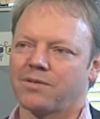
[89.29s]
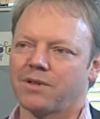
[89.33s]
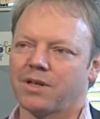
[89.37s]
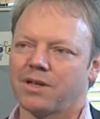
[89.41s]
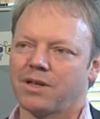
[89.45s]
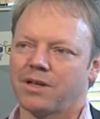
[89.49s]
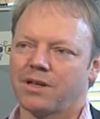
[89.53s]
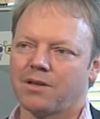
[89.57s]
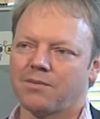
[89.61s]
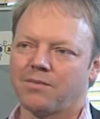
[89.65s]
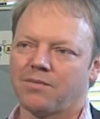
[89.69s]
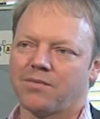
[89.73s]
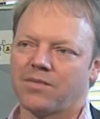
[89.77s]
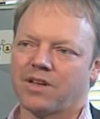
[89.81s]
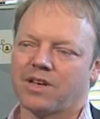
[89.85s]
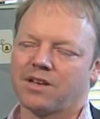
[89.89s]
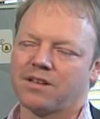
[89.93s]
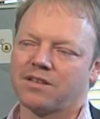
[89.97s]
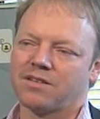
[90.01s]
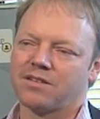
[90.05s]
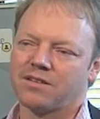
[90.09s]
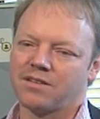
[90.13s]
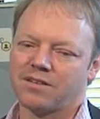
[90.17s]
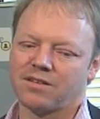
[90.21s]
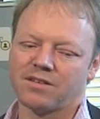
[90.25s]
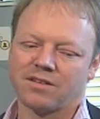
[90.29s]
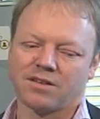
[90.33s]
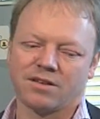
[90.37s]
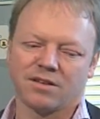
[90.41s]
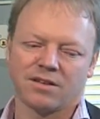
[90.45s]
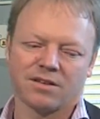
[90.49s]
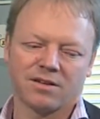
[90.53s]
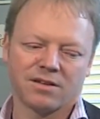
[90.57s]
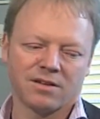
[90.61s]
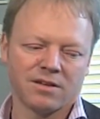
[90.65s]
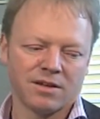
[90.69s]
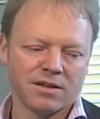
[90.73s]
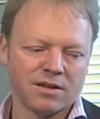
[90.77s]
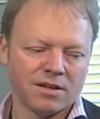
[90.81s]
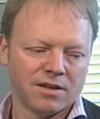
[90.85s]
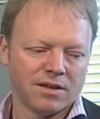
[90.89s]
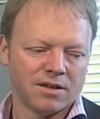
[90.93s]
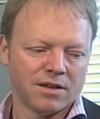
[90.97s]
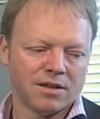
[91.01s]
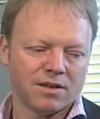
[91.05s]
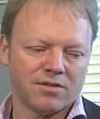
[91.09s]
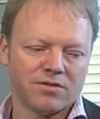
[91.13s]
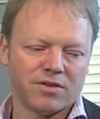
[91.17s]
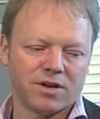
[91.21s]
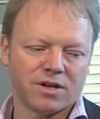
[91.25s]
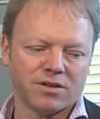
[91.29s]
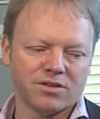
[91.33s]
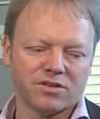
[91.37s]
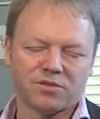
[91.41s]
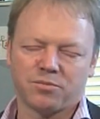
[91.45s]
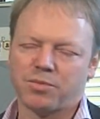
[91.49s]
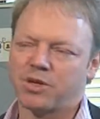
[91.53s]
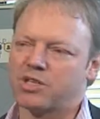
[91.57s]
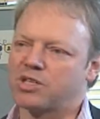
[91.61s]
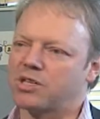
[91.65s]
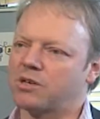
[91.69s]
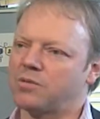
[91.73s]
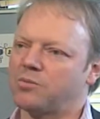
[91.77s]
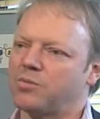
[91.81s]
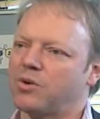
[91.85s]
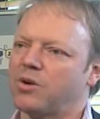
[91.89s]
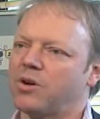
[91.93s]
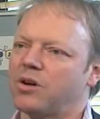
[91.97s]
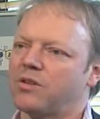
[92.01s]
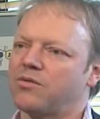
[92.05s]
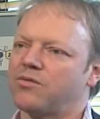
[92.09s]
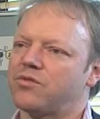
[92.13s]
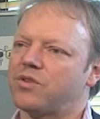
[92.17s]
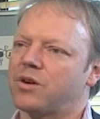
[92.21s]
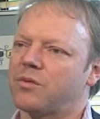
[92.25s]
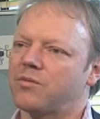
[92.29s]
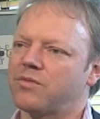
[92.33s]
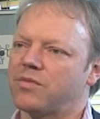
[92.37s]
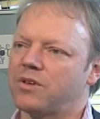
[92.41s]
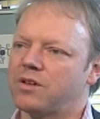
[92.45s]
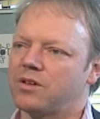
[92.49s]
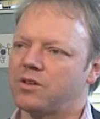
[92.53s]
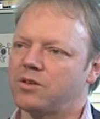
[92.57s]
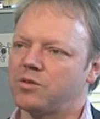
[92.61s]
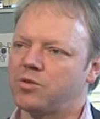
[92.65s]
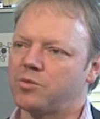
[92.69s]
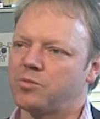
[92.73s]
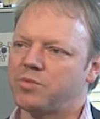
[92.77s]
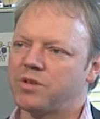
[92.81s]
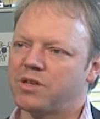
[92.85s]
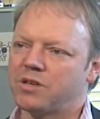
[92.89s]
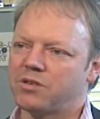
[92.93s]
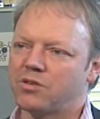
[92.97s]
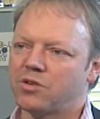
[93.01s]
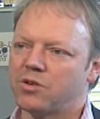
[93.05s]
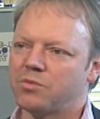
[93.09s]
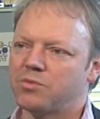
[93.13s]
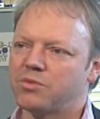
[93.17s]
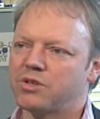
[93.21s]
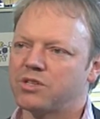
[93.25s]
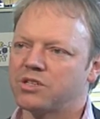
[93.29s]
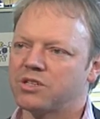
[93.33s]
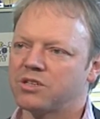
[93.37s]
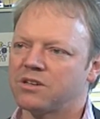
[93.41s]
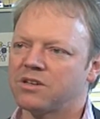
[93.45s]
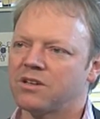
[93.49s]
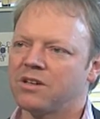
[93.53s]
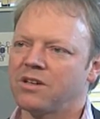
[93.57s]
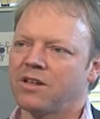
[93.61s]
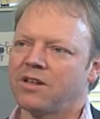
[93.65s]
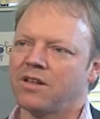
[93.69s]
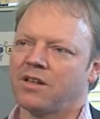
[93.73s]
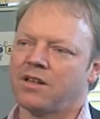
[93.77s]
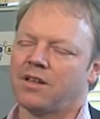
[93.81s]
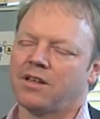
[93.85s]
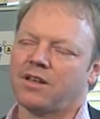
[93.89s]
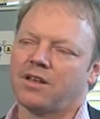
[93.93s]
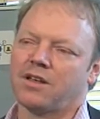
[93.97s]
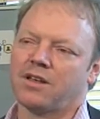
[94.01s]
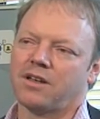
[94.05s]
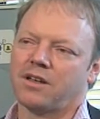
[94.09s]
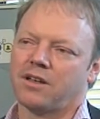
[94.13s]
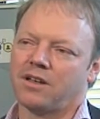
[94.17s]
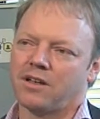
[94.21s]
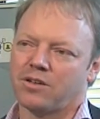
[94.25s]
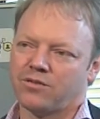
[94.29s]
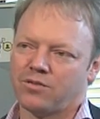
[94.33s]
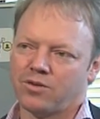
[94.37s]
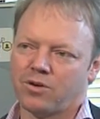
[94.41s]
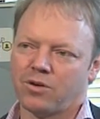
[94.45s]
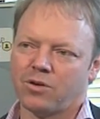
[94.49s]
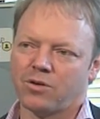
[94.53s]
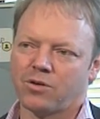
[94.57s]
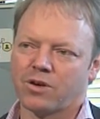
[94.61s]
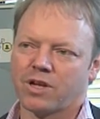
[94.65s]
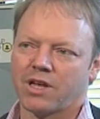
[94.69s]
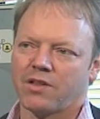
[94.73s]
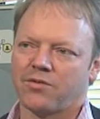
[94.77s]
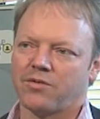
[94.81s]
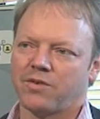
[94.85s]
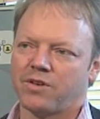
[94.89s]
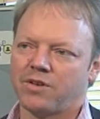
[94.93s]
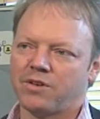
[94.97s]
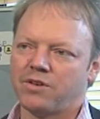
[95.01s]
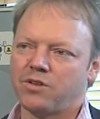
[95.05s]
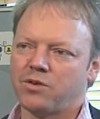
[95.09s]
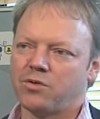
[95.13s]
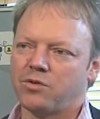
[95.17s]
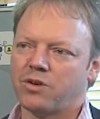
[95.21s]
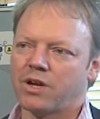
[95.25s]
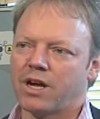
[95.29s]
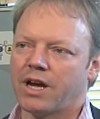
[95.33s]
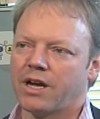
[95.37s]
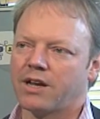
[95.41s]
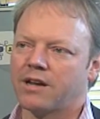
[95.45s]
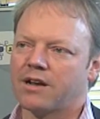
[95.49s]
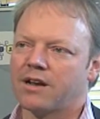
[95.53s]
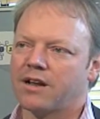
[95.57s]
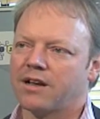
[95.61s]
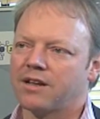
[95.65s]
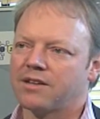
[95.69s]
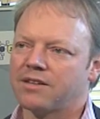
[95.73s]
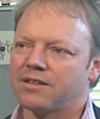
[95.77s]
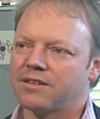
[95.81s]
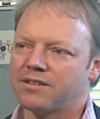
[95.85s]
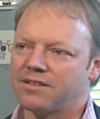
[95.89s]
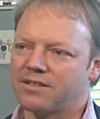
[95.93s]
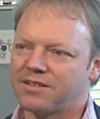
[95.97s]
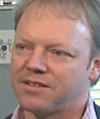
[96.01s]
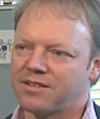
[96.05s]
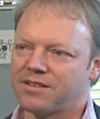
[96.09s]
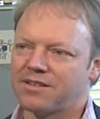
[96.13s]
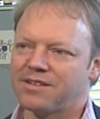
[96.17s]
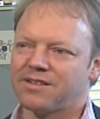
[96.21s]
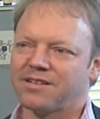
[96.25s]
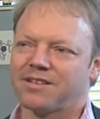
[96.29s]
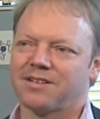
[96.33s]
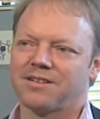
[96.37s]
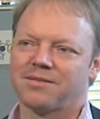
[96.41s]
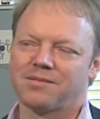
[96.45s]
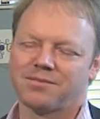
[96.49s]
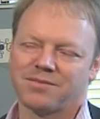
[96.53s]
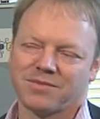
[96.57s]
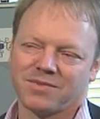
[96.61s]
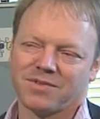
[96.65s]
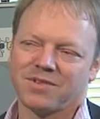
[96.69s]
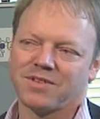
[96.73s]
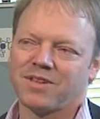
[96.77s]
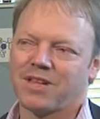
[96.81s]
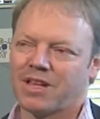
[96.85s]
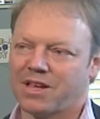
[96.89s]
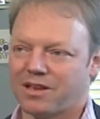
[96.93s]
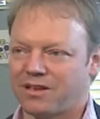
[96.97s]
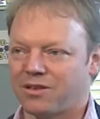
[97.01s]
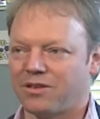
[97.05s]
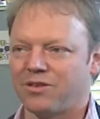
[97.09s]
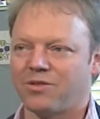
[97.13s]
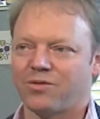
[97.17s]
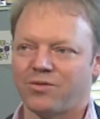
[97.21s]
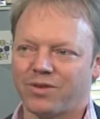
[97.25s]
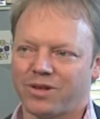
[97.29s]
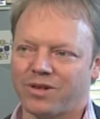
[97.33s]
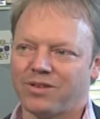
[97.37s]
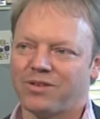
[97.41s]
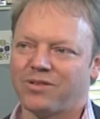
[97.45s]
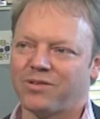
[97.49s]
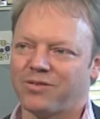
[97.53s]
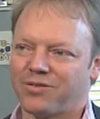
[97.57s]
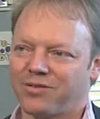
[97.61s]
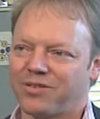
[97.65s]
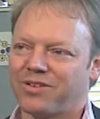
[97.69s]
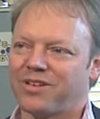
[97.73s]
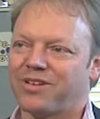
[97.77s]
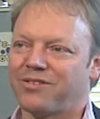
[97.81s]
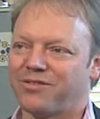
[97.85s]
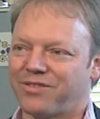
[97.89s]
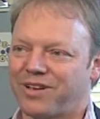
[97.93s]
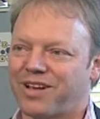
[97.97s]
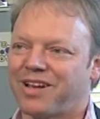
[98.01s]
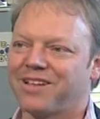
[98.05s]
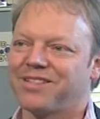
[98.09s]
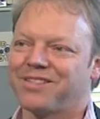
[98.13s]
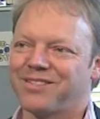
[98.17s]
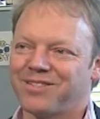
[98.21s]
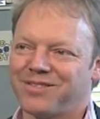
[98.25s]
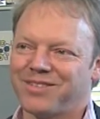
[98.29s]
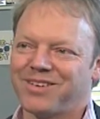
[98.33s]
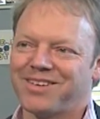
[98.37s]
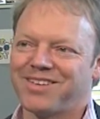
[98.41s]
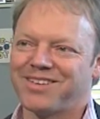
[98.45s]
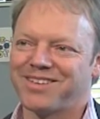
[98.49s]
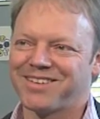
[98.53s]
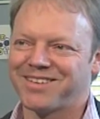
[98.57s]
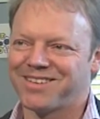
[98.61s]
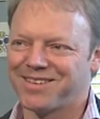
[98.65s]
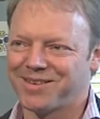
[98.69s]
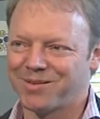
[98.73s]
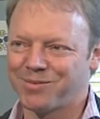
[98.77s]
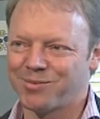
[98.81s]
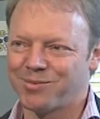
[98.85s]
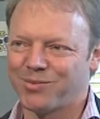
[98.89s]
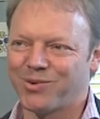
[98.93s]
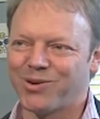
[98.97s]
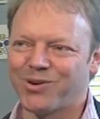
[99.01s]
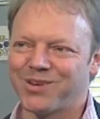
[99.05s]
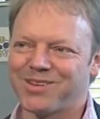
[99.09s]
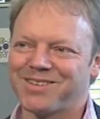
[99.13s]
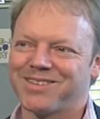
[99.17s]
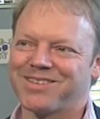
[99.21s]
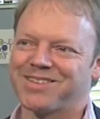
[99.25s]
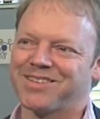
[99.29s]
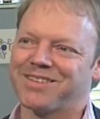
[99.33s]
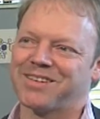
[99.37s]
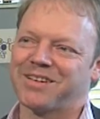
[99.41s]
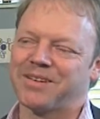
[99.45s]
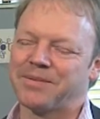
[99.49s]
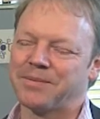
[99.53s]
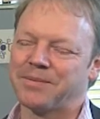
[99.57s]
That is a very special point from the European Commission. If you look at the new guidelines, you will find these points.